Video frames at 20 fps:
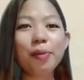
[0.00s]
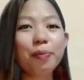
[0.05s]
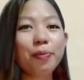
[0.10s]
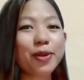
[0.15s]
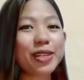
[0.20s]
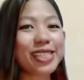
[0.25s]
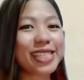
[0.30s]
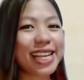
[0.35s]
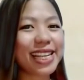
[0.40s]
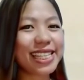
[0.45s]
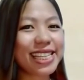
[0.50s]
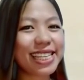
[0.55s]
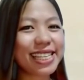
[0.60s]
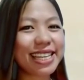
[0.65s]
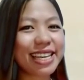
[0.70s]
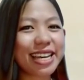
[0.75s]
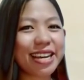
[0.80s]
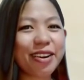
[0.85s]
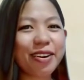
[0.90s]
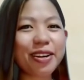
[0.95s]
Presented
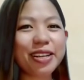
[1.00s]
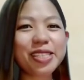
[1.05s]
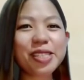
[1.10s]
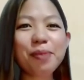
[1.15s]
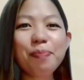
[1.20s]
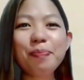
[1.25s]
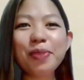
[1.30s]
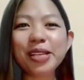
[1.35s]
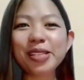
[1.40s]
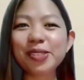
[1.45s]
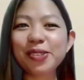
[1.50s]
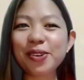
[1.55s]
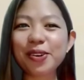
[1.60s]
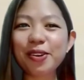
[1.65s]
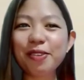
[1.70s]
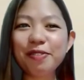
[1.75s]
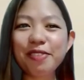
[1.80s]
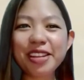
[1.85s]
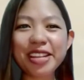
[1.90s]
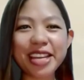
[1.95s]
here is a picture
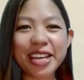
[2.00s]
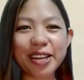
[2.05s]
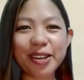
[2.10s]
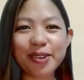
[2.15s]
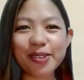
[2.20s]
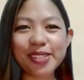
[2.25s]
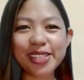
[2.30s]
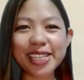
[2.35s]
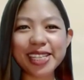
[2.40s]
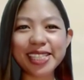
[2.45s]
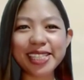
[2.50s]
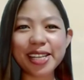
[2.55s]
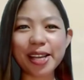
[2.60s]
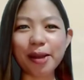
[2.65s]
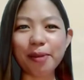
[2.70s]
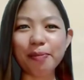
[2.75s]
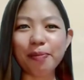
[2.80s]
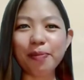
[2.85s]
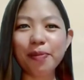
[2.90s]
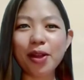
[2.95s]
of an
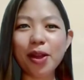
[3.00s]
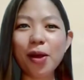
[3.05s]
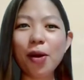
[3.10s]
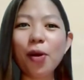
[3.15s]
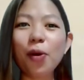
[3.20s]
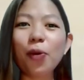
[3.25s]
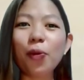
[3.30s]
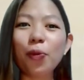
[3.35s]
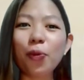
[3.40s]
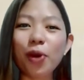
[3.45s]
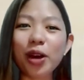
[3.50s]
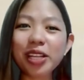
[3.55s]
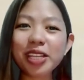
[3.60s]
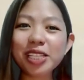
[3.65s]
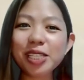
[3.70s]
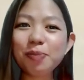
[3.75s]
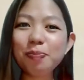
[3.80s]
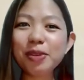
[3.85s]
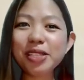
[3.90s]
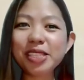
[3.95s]
ecosystem. What
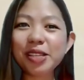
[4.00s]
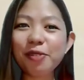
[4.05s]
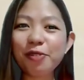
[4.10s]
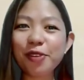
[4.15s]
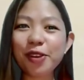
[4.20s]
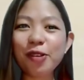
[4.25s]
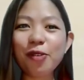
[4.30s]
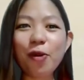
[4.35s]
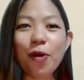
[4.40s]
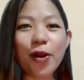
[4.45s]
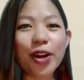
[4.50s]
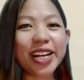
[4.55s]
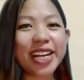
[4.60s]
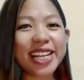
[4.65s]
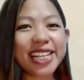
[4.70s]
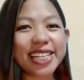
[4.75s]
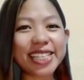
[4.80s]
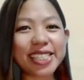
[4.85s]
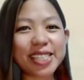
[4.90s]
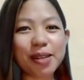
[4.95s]
specific
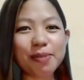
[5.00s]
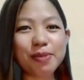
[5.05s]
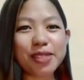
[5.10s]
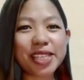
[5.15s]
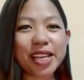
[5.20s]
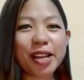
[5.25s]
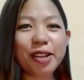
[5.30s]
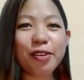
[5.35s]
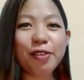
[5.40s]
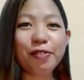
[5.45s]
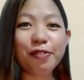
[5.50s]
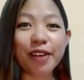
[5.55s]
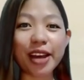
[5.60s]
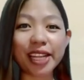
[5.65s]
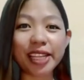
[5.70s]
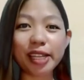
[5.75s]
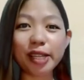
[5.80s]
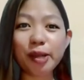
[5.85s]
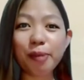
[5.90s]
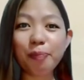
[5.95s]
organisms can you
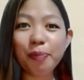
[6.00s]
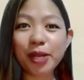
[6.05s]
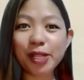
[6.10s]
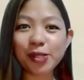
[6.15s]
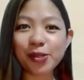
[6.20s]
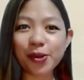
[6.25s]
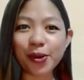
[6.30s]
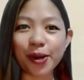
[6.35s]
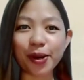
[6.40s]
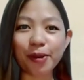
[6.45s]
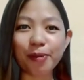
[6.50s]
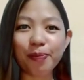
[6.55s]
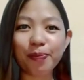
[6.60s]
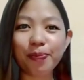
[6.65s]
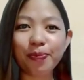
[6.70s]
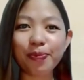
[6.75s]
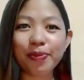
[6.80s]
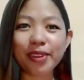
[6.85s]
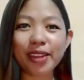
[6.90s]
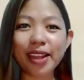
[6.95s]
find in the picture?
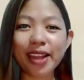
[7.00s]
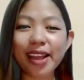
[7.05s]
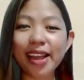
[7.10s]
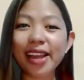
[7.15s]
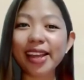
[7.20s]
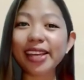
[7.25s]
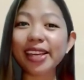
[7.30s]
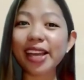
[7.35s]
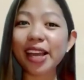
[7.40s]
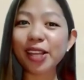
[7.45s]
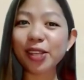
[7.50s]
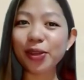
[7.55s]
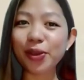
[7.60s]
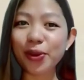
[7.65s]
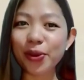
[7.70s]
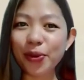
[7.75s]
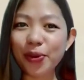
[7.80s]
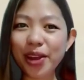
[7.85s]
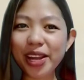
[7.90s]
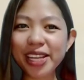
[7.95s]
Can
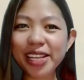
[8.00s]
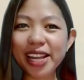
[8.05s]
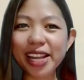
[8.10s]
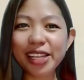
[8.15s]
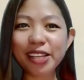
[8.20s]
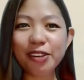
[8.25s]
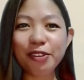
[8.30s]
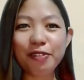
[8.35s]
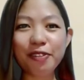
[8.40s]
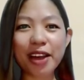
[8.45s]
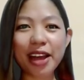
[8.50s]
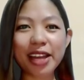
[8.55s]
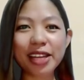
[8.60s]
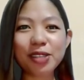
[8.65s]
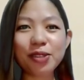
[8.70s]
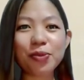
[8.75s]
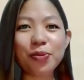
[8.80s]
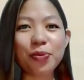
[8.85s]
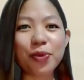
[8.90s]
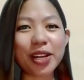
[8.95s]
you identify
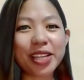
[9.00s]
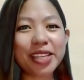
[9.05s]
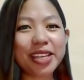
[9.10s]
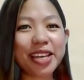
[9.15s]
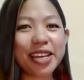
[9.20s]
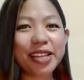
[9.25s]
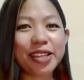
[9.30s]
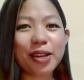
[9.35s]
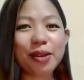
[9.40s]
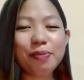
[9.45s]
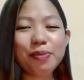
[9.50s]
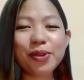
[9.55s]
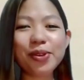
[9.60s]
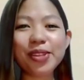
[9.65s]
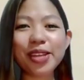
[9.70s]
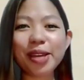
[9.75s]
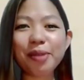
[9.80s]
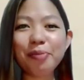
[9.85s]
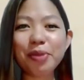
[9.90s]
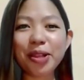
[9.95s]
to what kingdom do
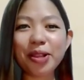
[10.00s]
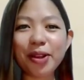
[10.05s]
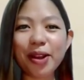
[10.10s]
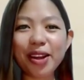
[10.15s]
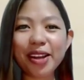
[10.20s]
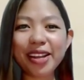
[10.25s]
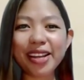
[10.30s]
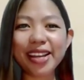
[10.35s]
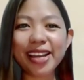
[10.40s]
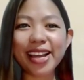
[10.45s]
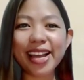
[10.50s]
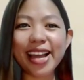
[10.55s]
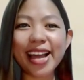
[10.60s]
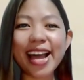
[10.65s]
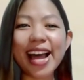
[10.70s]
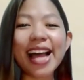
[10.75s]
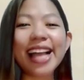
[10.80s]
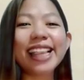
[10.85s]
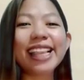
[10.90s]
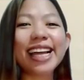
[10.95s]
they belong?
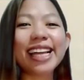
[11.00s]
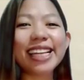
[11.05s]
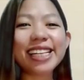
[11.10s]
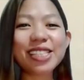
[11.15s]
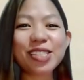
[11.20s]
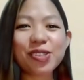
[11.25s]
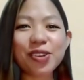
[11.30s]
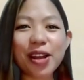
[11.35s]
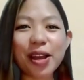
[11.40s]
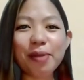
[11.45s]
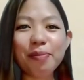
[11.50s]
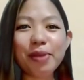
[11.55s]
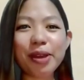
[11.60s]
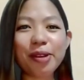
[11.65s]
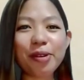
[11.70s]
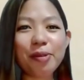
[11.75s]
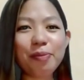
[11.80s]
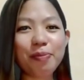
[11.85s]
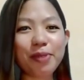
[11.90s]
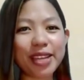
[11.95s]
Let us try by
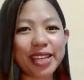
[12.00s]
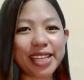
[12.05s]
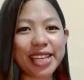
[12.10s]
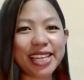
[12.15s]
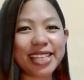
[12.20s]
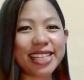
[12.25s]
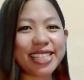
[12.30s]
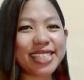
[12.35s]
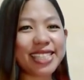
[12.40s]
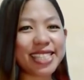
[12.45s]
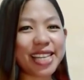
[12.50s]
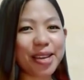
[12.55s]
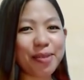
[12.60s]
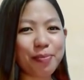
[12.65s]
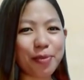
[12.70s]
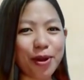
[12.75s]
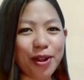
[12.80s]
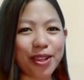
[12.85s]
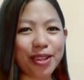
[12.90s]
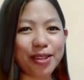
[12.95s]
completing this
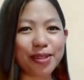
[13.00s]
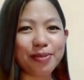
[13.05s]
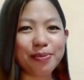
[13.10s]
table.